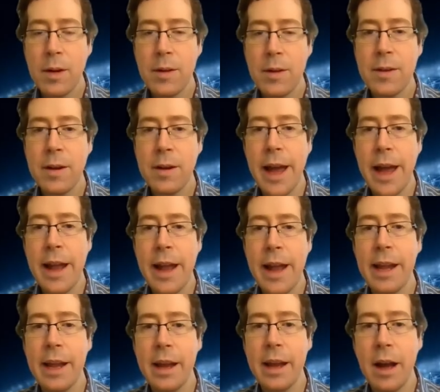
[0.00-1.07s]
Was there
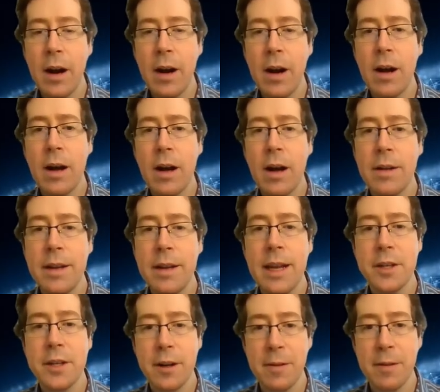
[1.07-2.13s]
any uh,
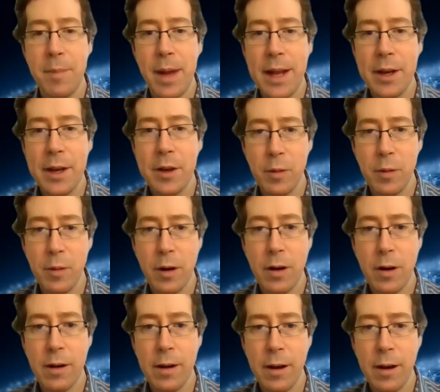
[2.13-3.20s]
teacher,
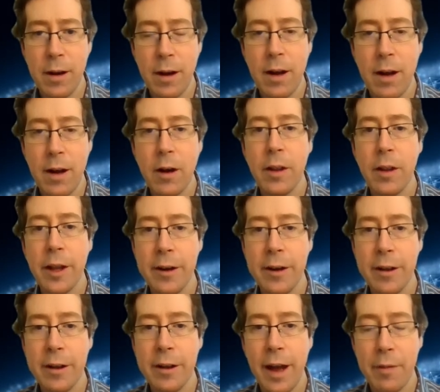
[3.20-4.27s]
mentor uh, early
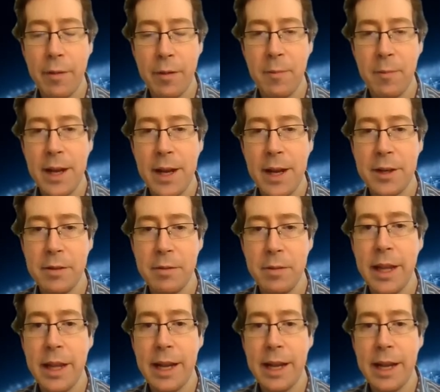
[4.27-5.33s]
in your life who made you
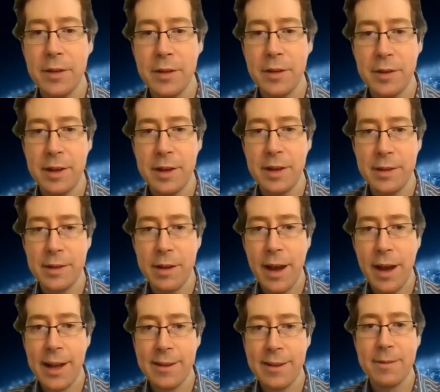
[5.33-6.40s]
really interested in
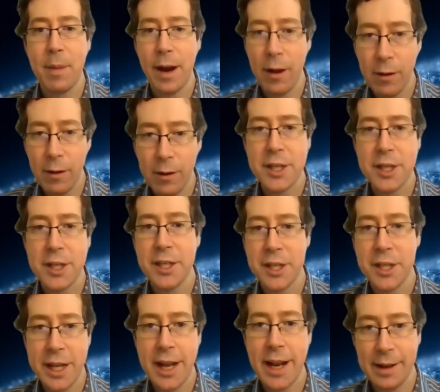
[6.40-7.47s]
science, biology,
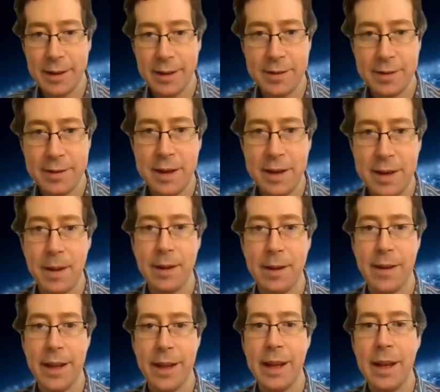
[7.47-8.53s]
genetics.
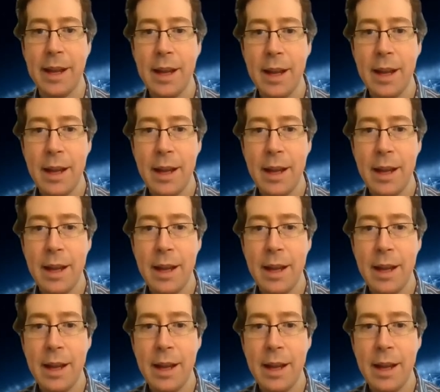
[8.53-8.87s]
Typically,